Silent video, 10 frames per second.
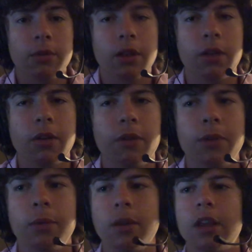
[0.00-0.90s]
I don't know if
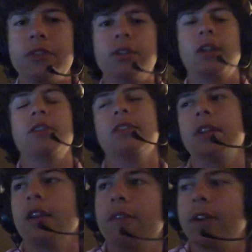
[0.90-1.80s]
they were last year, honestly.
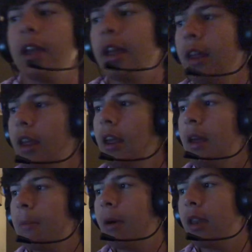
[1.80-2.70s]
I forget.
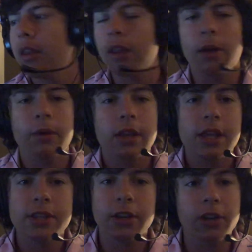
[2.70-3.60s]
But,
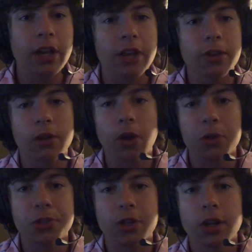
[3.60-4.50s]
he's going to create a new
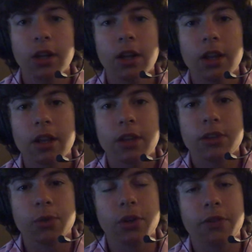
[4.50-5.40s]
culture
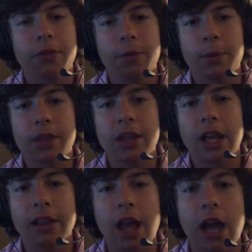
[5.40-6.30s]
sort of within
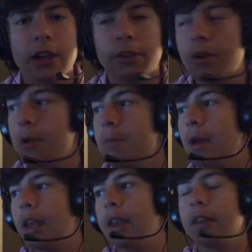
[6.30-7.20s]
that locker room,
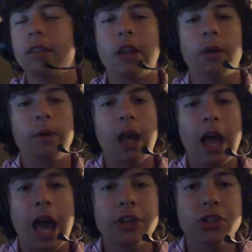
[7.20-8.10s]
and,
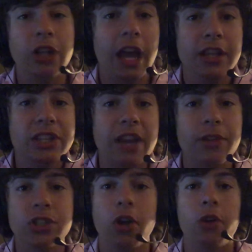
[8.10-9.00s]
I just never
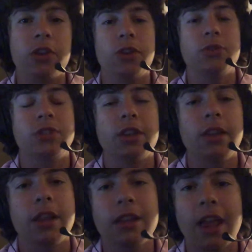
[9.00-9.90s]
saw it in Houston.
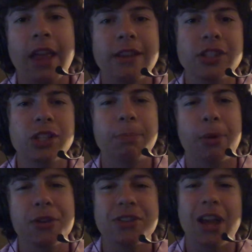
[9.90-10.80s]
It's just the
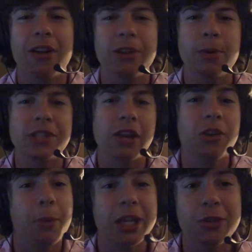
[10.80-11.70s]
personality was. I don't
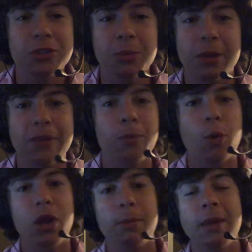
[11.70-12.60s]
know why Houston would even
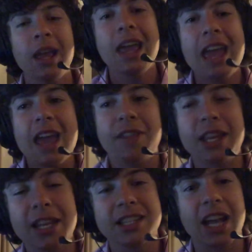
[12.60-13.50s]
want him. If they
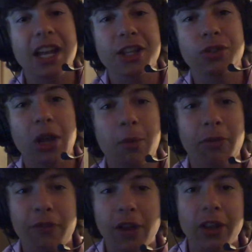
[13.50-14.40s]
did a signing trade with
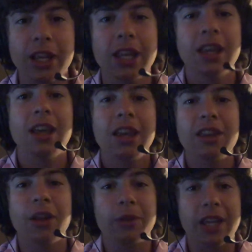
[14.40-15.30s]
Philly,
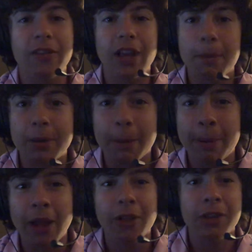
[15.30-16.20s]
giving up
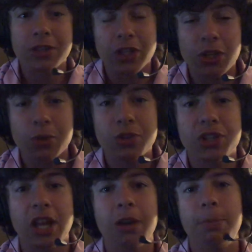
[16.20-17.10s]
Capella, that's a huge
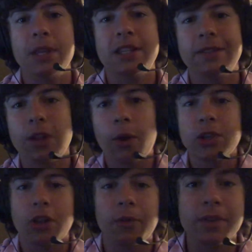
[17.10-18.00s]
centerpiece, even though
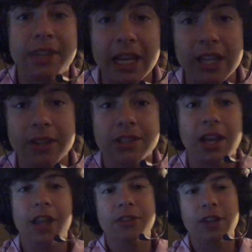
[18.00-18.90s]
he's on a ridiculous
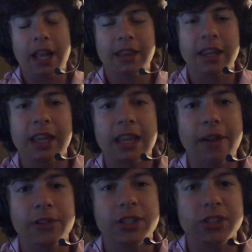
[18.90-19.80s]
contract that he
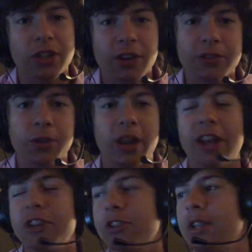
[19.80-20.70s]
never deserved due to
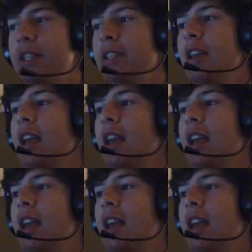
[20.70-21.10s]
injuries.